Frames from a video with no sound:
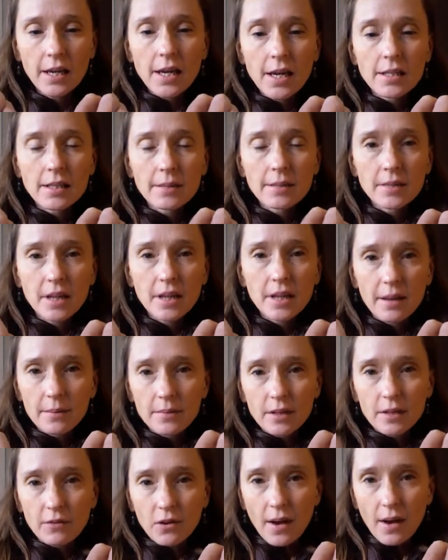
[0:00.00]
Sometimes
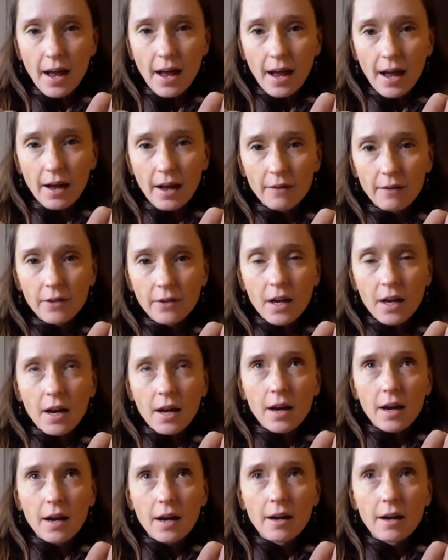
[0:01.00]
if you have
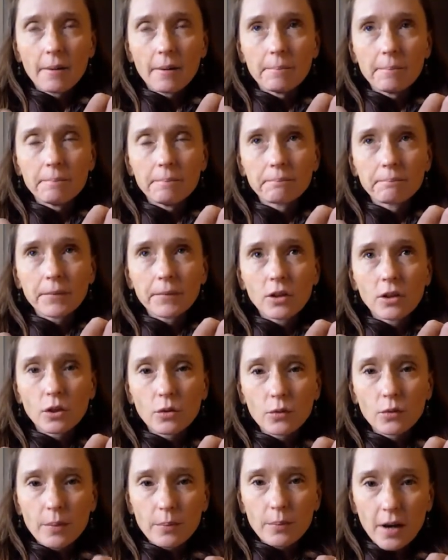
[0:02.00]
the
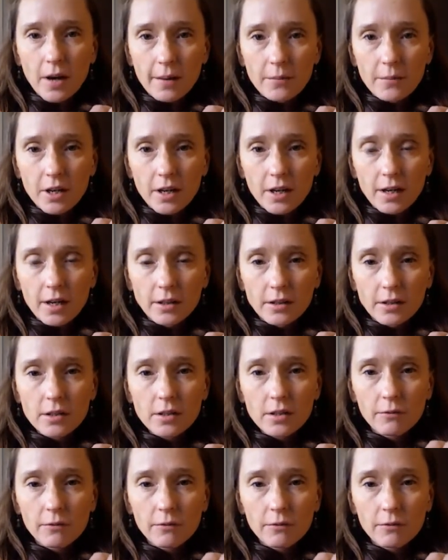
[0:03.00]
3 primary colors,